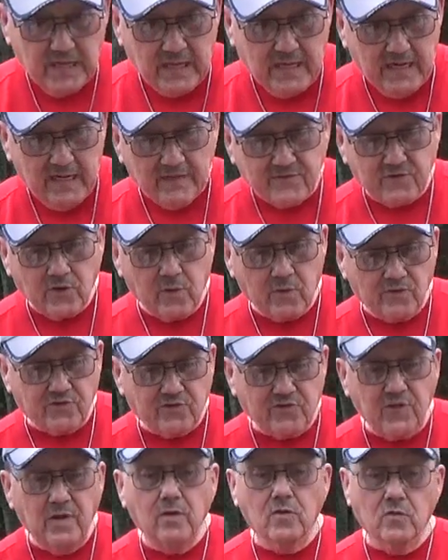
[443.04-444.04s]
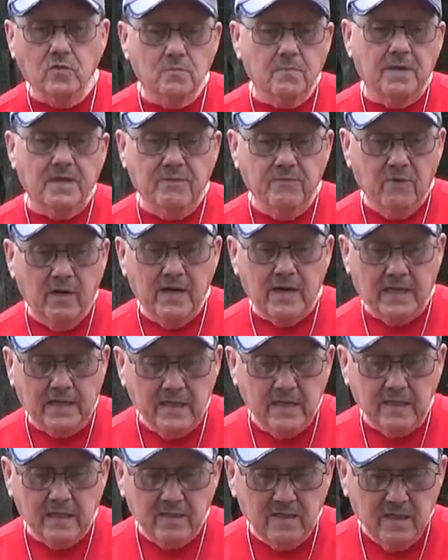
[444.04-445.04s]
And it's going to soon be
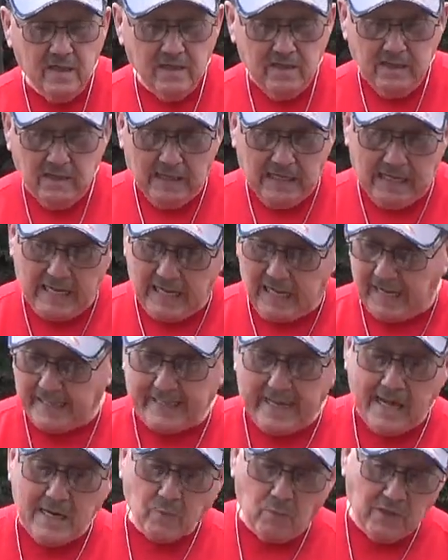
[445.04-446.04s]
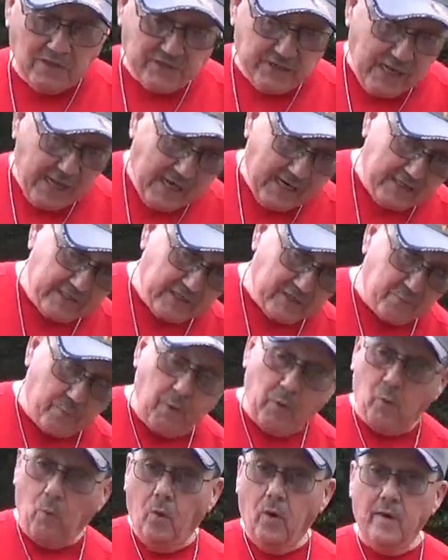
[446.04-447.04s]
ready. I kind of wish now to just
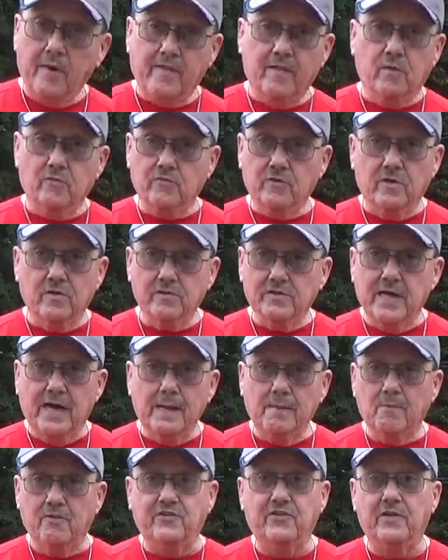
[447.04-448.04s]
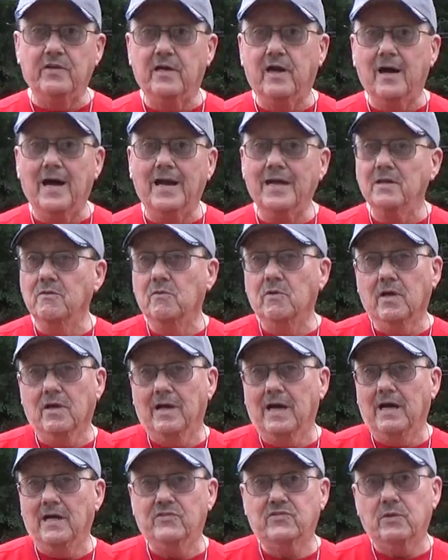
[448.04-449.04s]
put one of those little tablets in there. I didn't
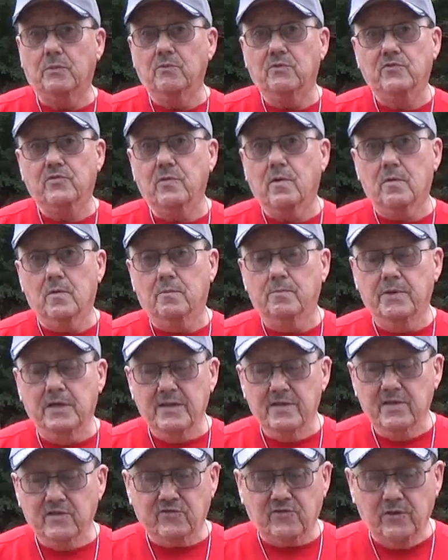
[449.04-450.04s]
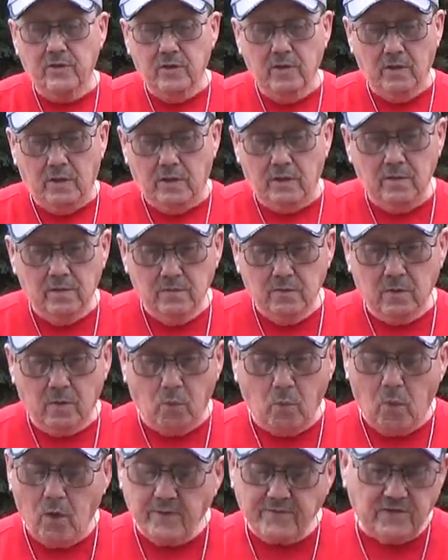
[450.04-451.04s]
realize it was going to be this good
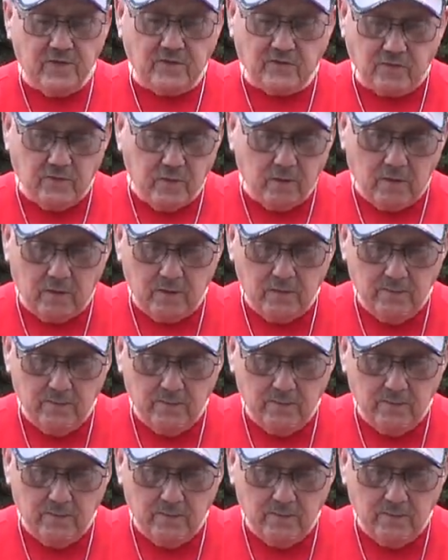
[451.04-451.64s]
or work this good.